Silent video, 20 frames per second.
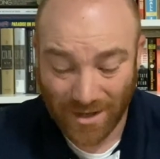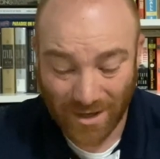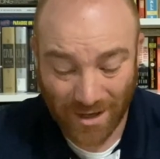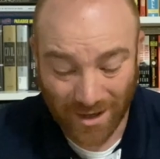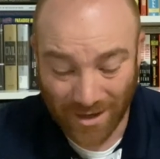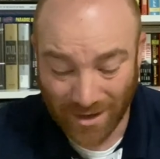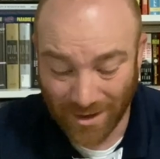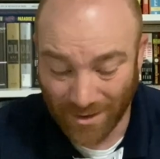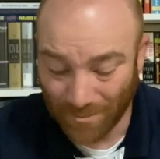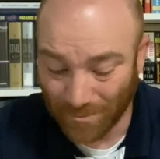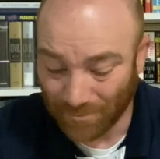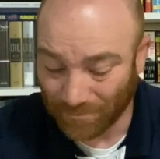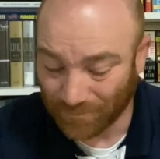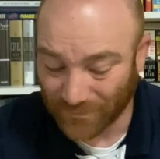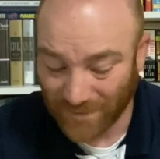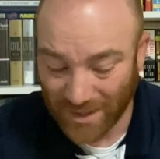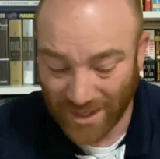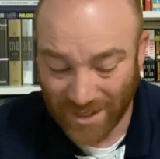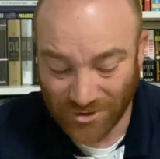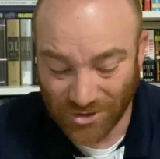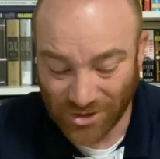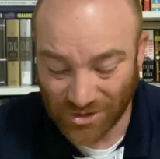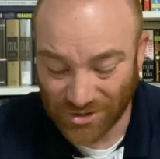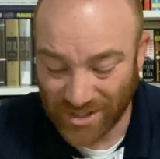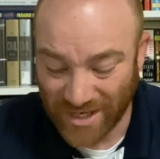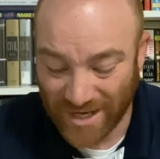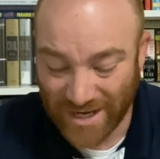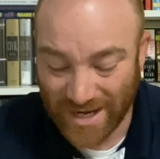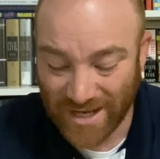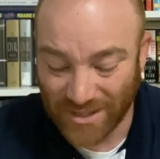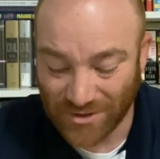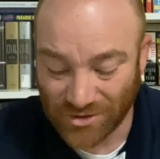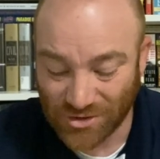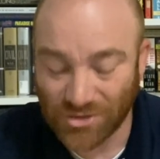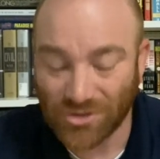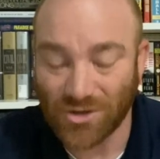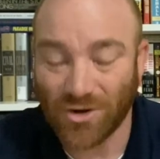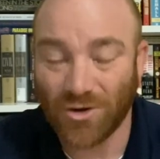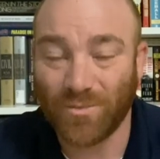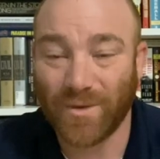Um, it just, it hits
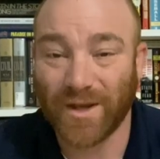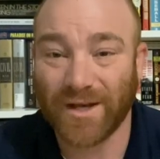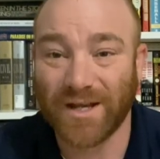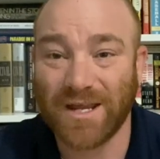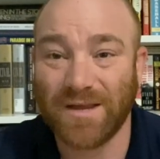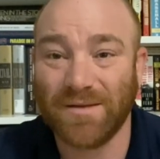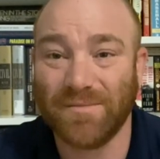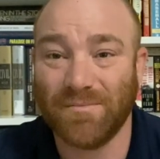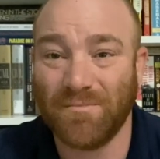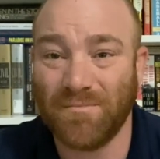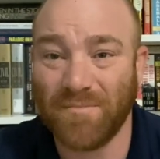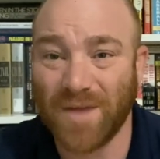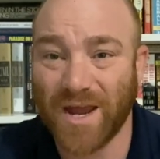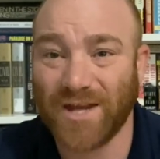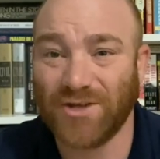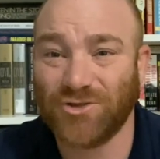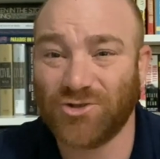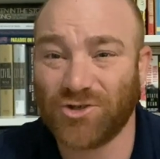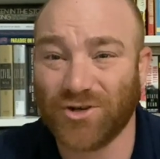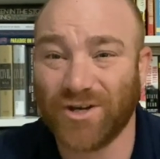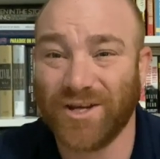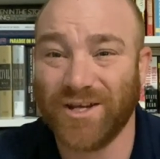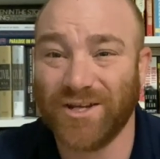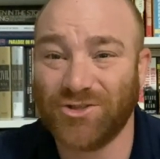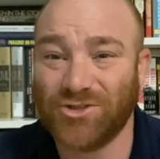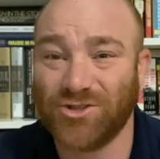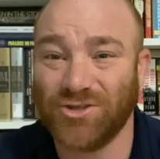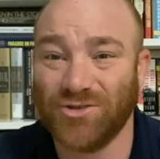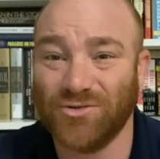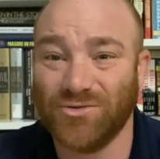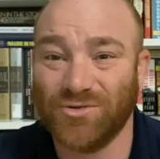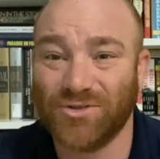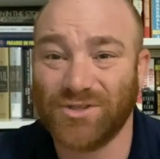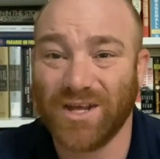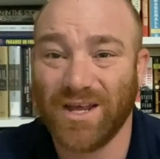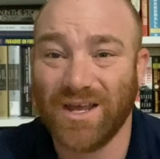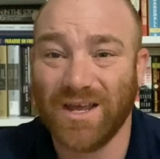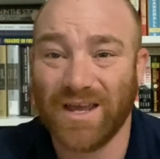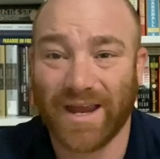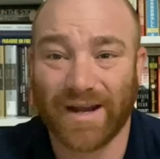so many major issues,
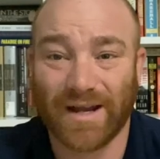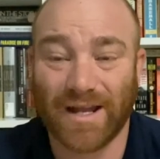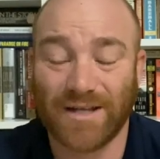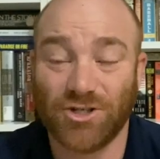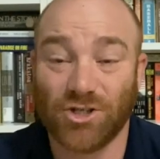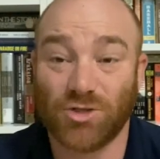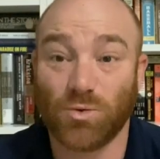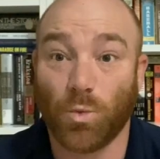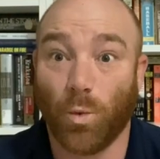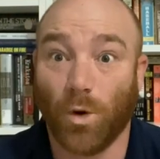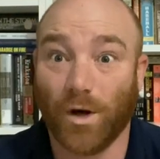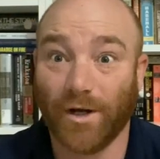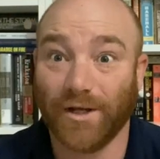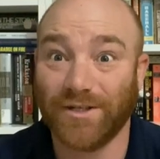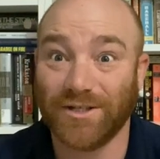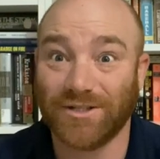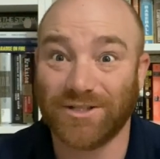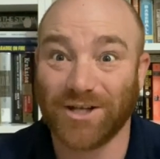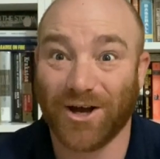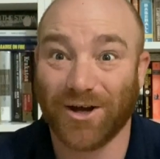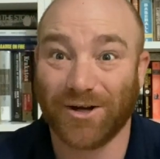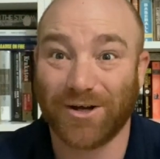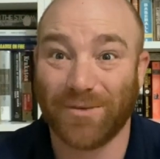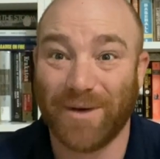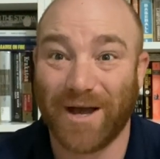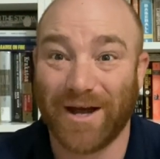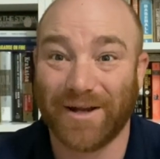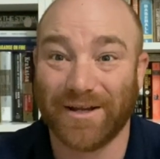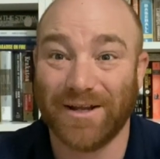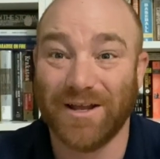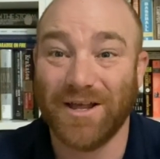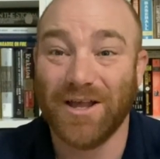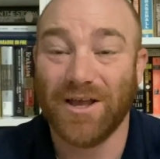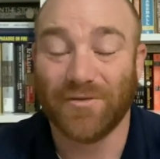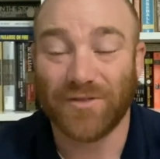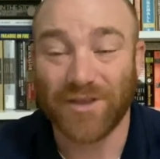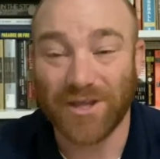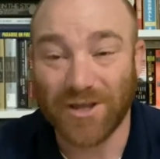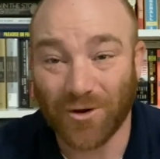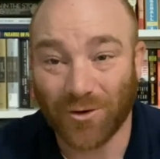and I just wanted to talk about it.
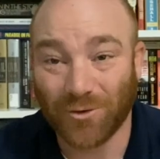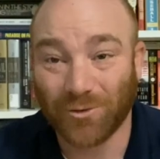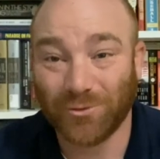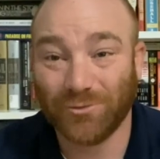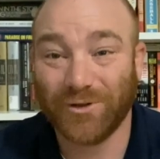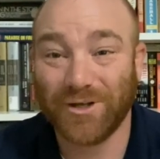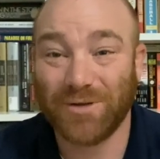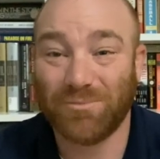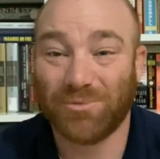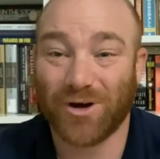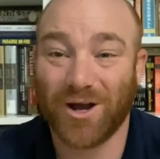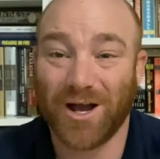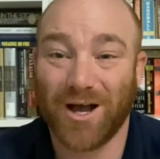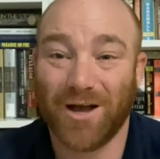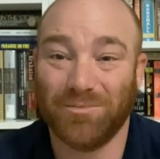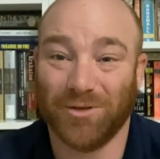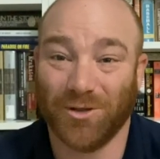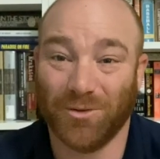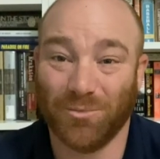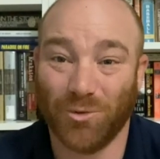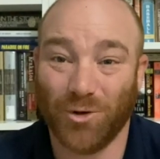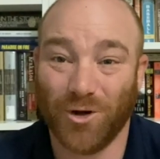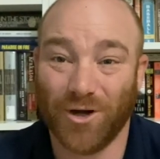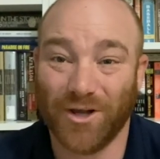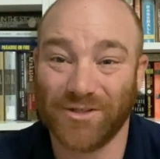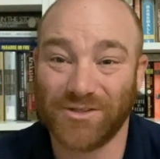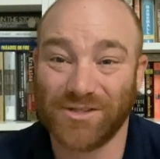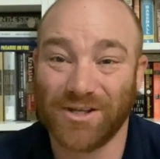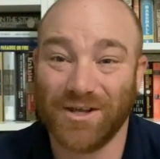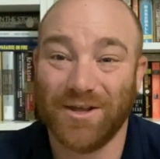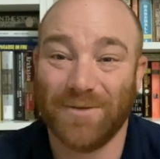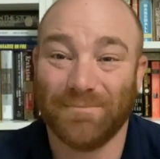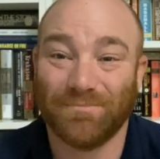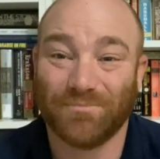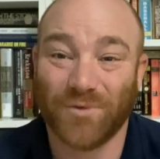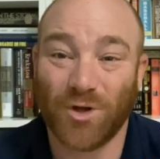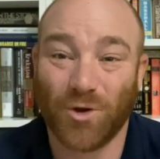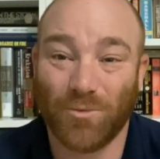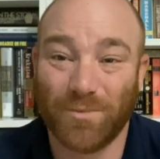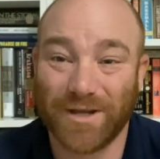The only problem was
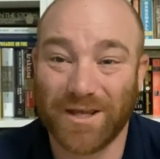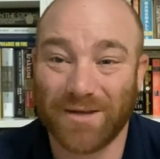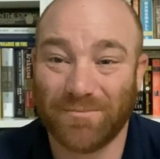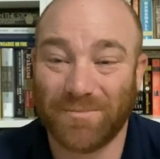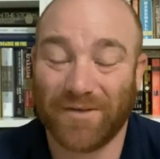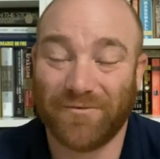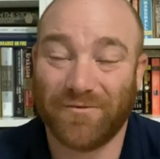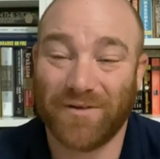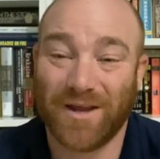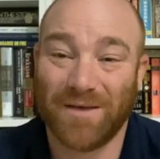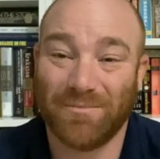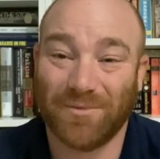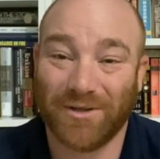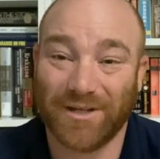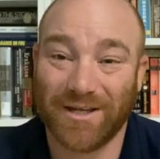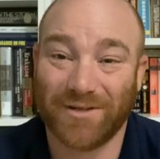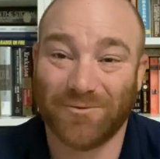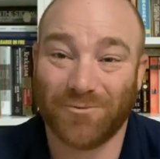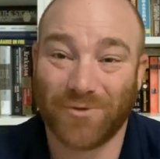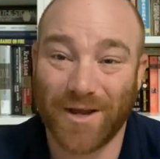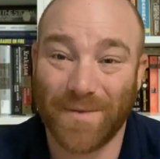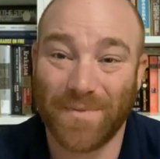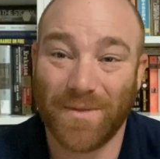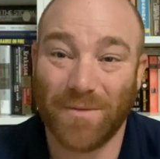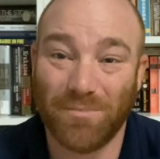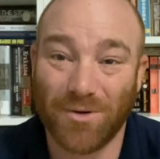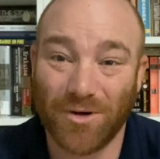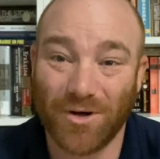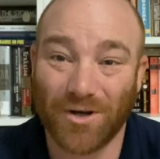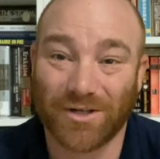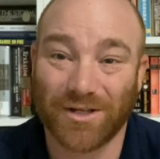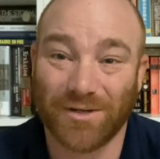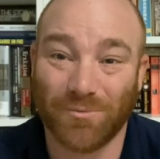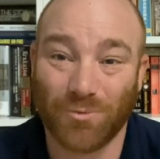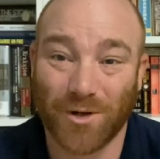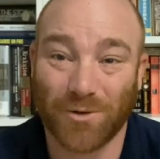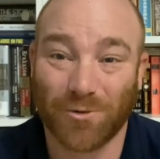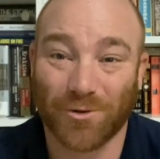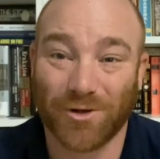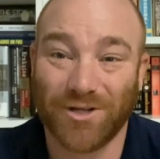nobody in my family had read the book, and
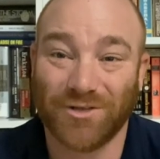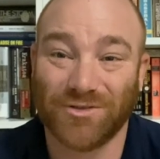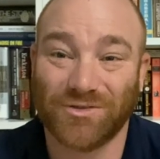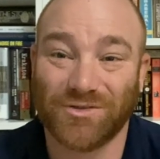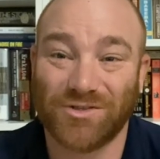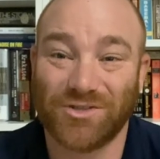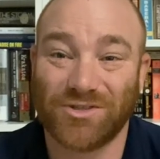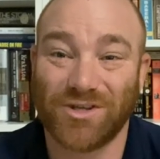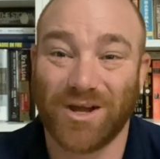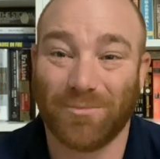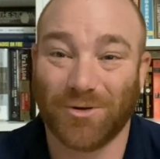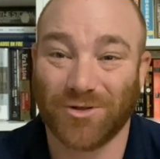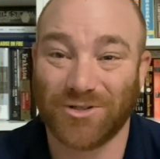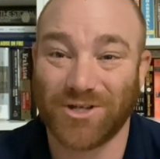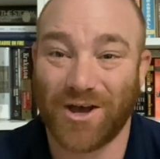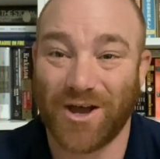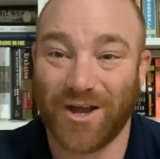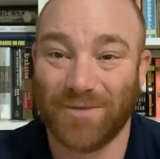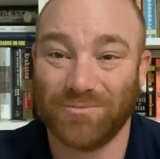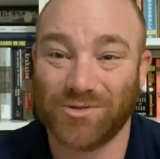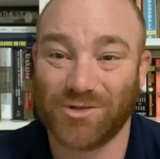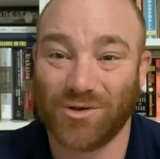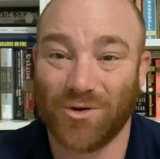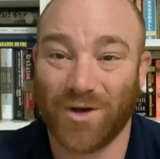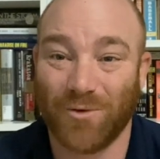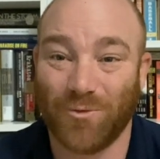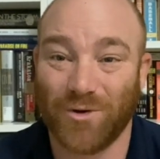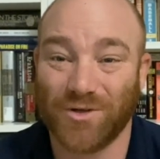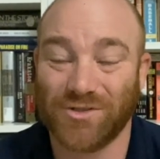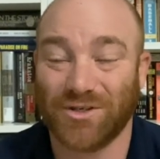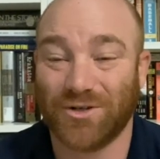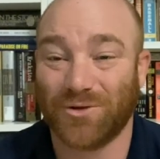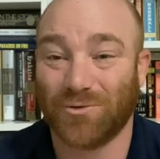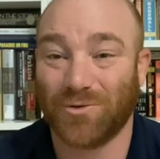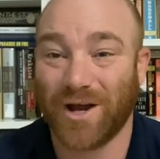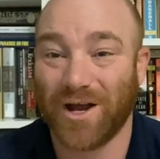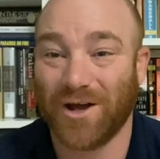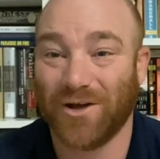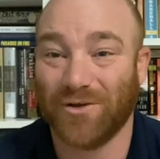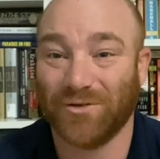we were in summertime, so I wasn't
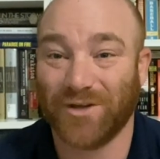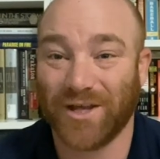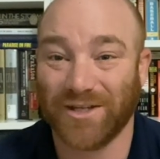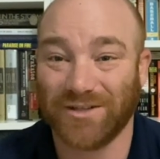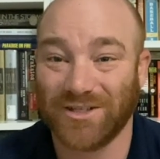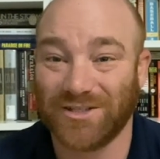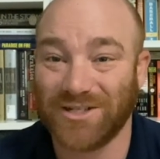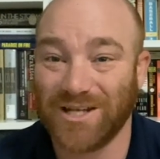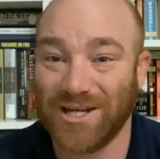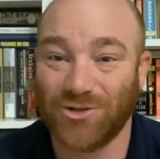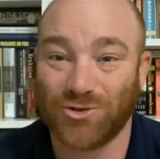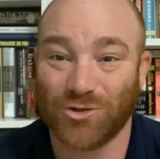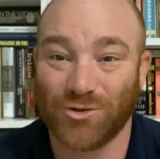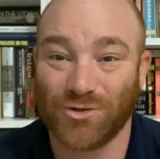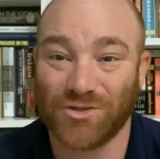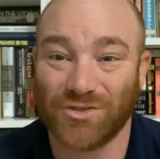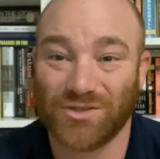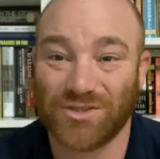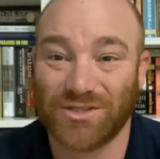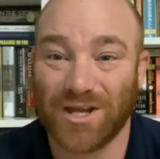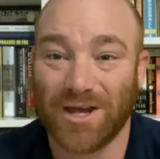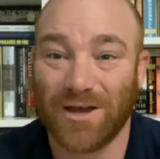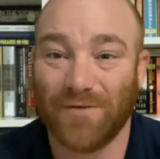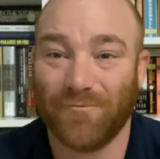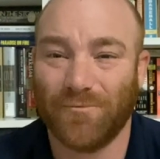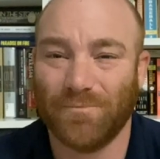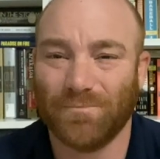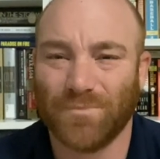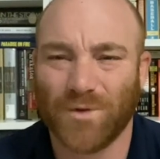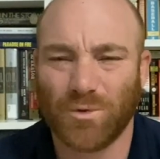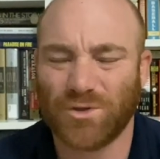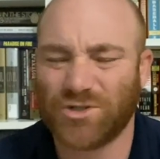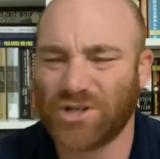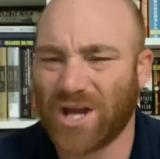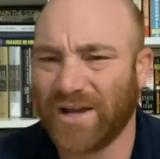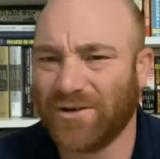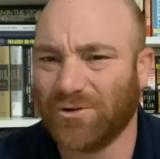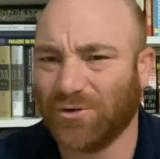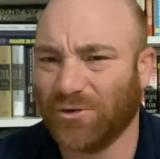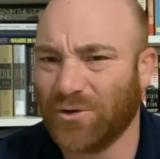around like the teachers and stuff, which
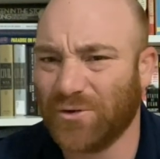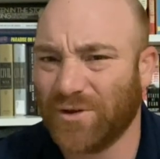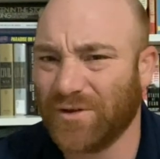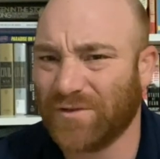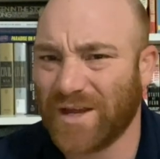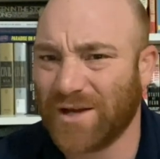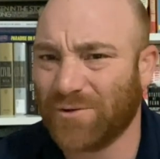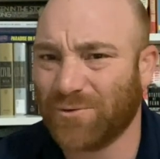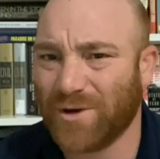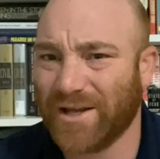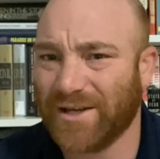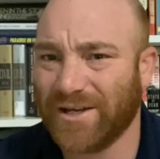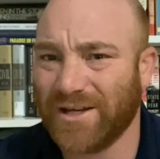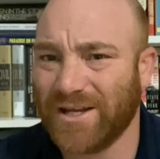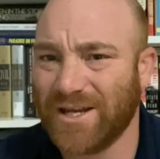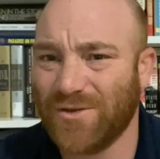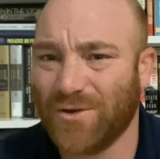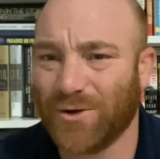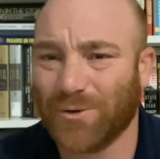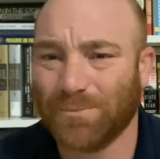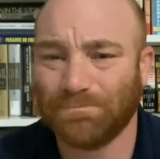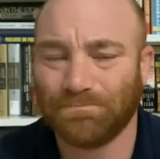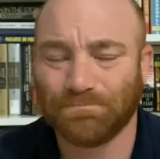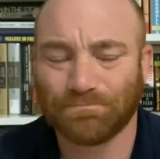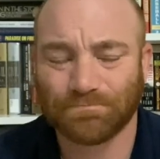I don't know that they read it either.